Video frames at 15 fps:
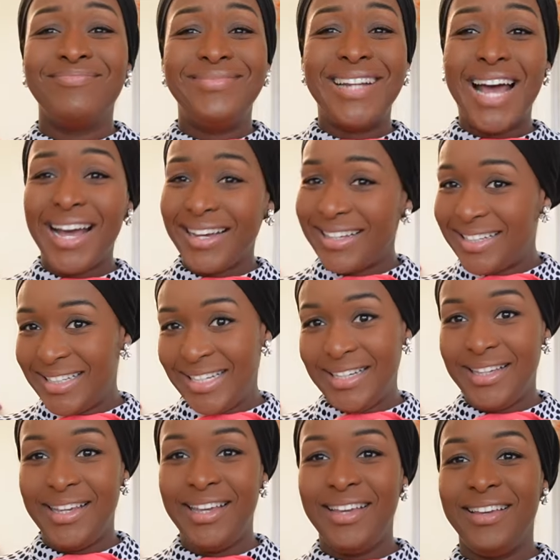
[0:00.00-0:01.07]
not
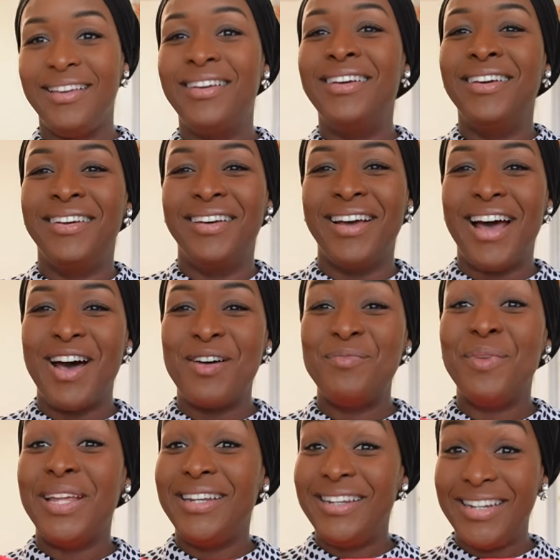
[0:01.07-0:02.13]
clingy
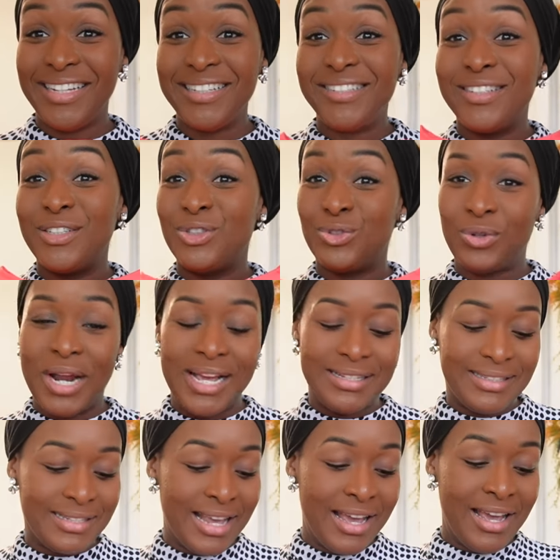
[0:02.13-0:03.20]
knit
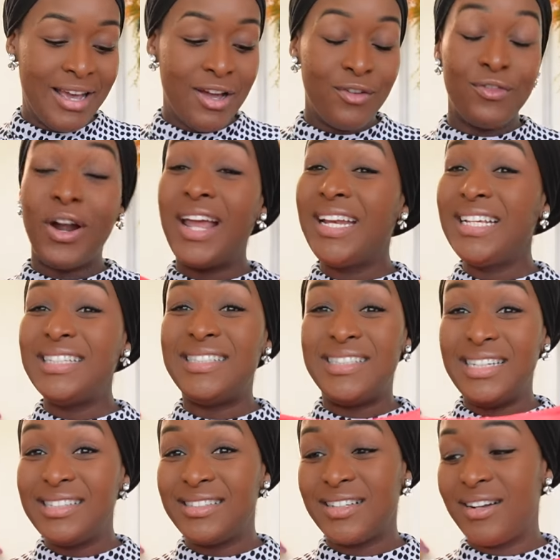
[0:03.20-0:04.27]
dress for any
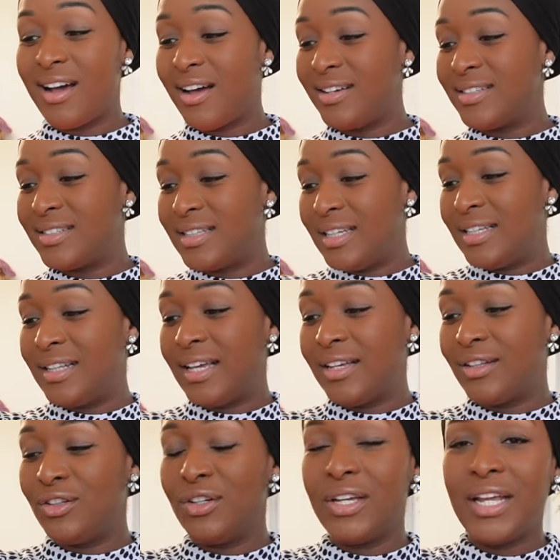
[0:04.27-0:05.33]
season, honestly.
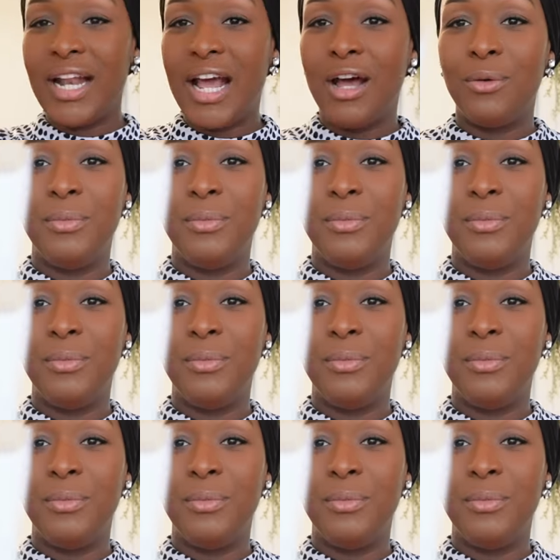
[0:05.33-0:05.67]
Like, look at how